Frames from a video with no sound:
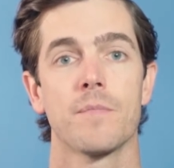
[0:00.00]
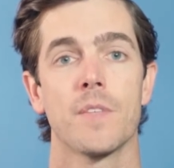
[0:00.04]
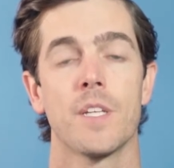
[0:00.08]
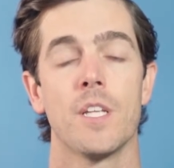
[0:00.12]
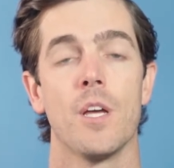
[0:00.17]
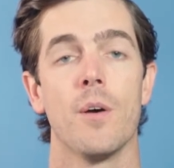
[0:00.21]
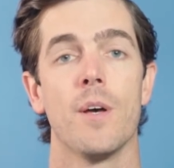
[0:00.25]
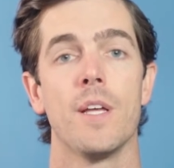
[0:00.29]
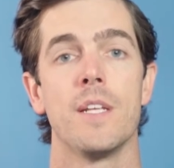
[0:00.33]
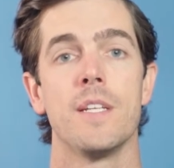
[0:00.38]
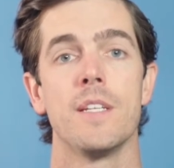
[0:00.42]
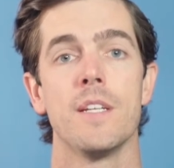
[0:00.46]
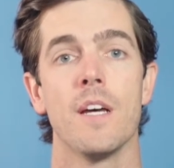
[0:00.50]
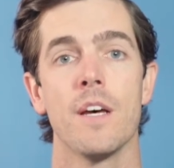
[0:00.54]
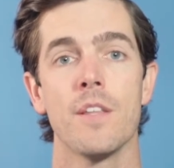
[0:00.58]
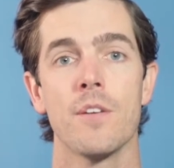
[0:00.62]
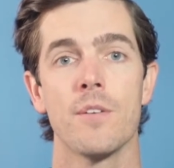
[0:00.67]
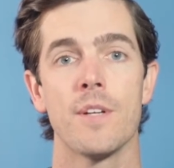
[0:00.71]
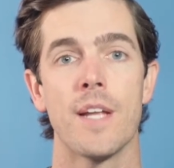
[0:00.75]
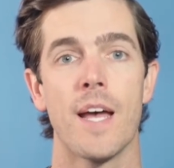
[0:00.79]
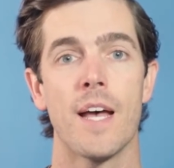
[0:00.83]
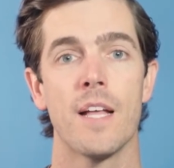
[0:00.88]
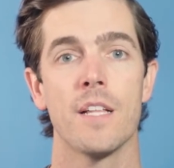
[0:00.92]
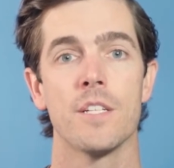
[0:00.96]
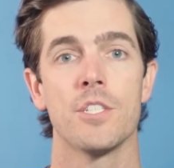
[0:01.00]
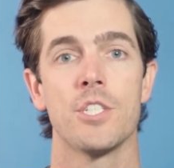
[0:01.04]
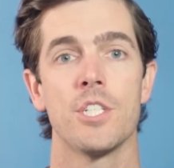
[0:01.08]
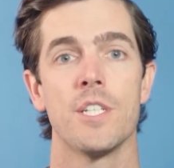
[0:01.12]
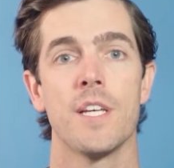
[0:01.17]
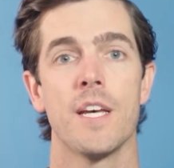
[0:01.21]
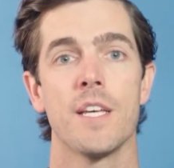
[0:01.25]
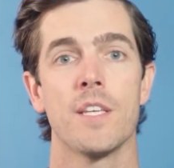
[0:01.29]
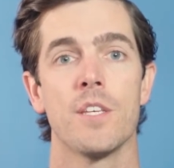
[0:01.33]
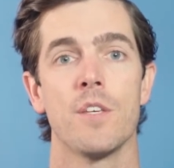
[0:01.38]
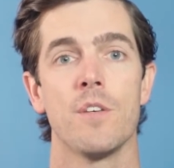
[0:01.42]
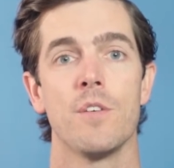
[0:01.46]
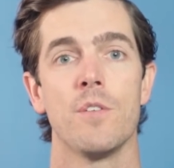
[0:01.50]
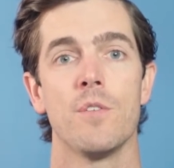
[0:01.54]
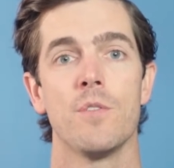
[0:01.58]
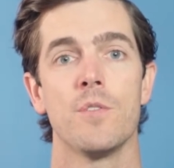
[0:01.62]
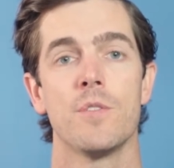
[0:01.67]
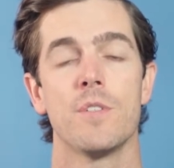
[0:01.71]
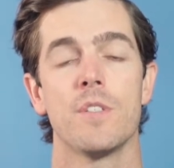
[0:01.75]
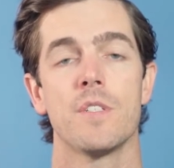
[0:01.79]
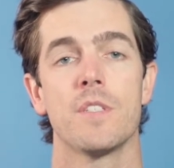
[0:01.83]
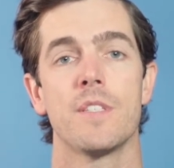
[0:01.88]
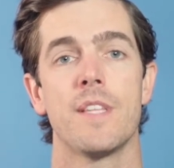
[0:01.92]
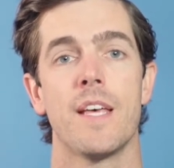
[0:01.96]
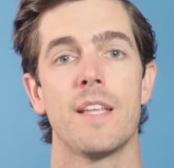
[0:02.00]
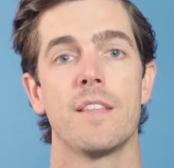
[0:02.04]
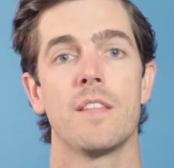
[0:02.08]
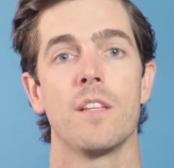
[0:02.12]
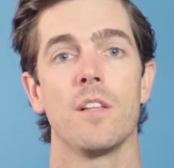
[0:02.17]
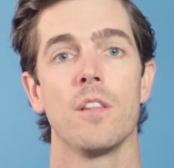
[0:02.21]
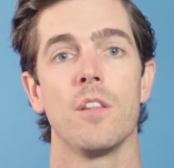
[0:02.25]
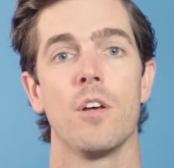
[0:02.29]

Another analogy I use is that the